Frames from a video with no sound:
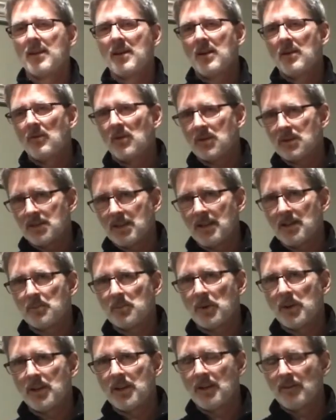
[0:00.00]
Once that's
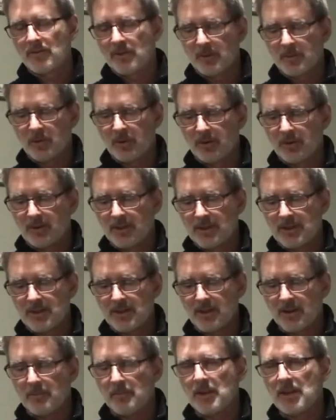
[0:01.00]
pretty comfortable, let's
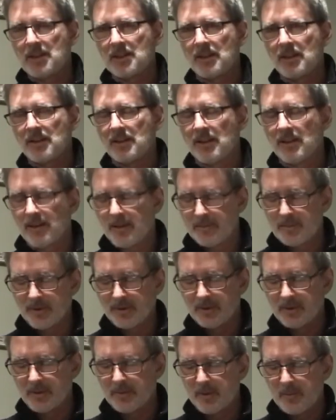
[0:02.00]
start mixing it up a
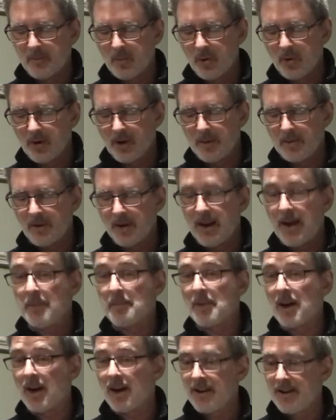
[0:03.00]
little bit more. How about M,
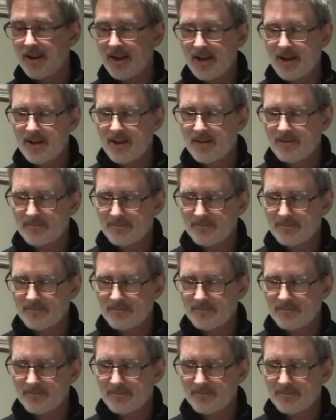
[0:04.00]
I, A?